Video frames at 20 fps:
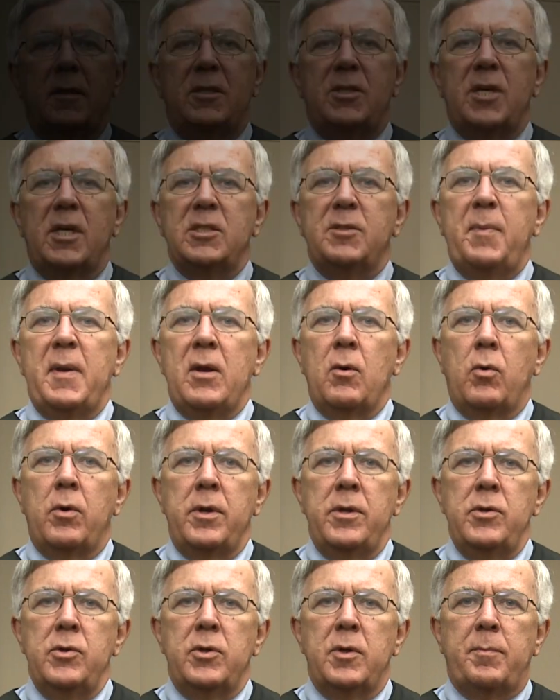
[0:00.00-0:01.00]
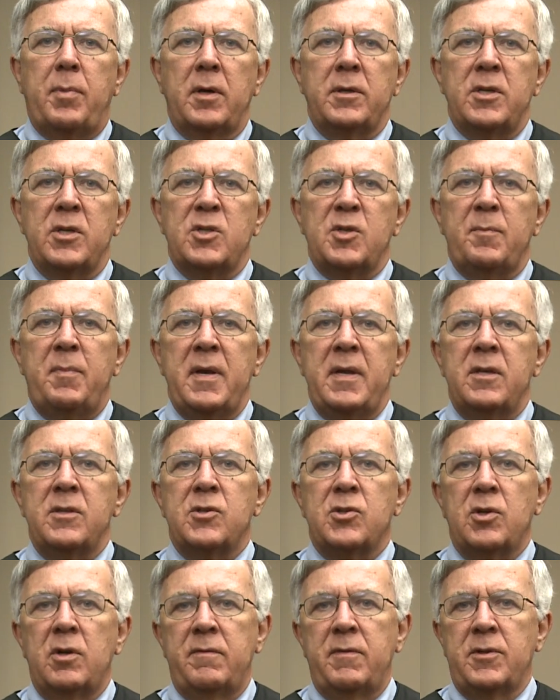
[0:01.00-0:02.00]
judge may order you to participate in
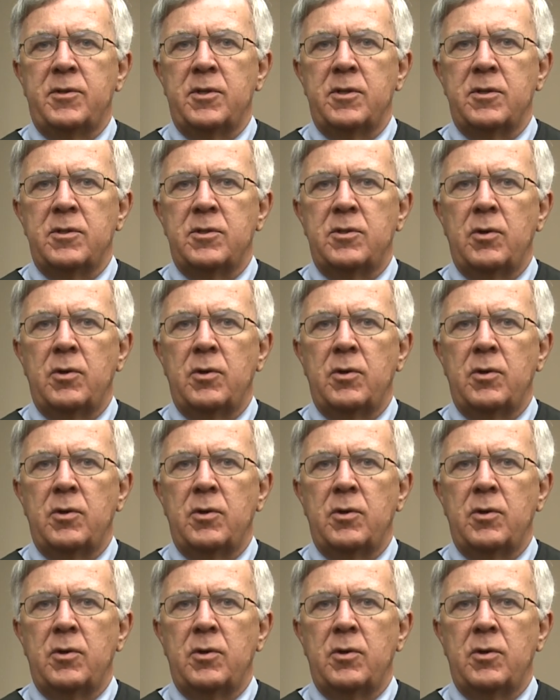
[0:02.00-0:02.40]
services